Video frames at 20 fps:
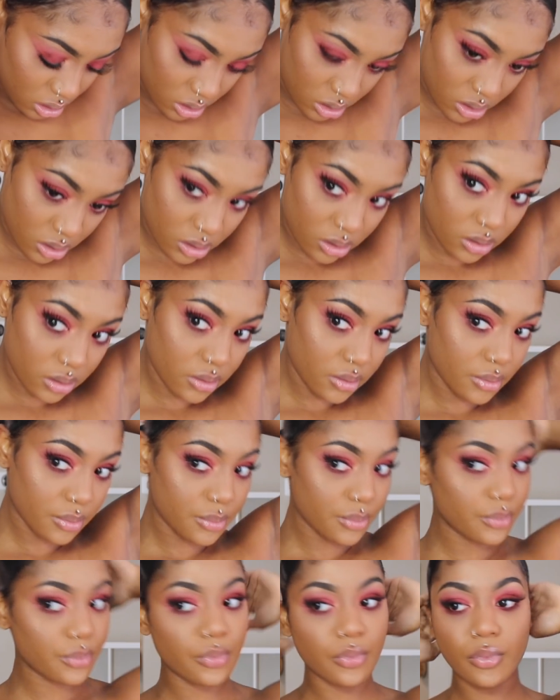
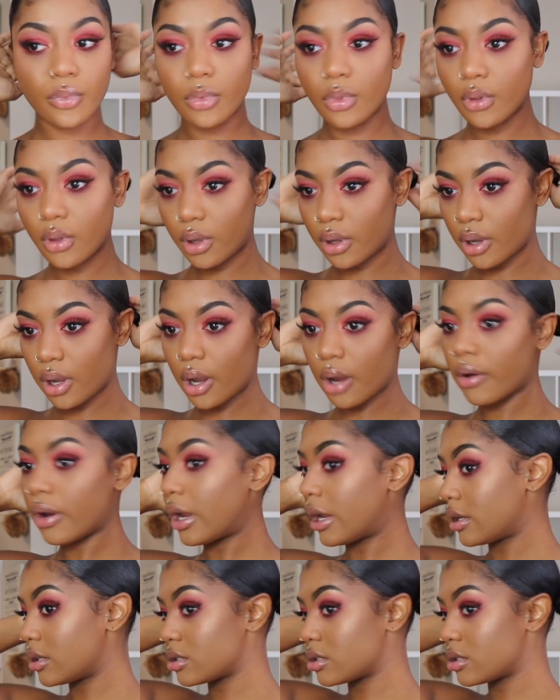And super easy.